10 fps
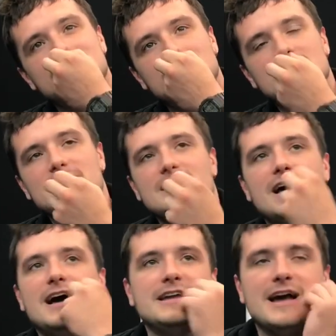bit?
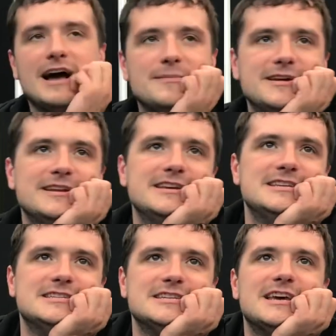Yeah, I mean
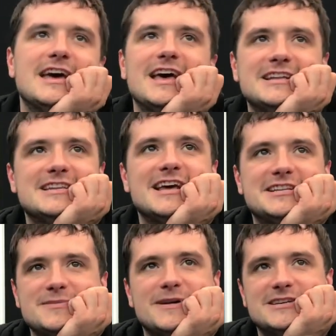he's Ed,
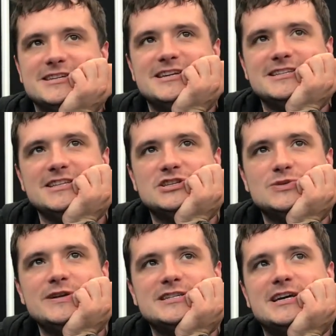Ed's amazing. He's like the
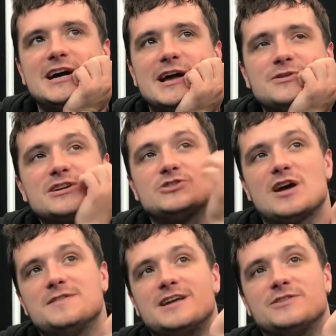sweetest guy. I was like
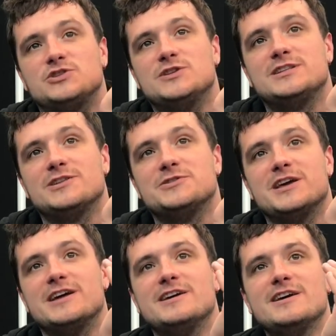driving down the street the other
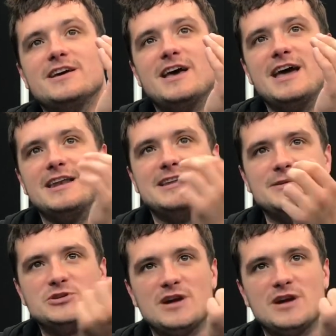day, and he was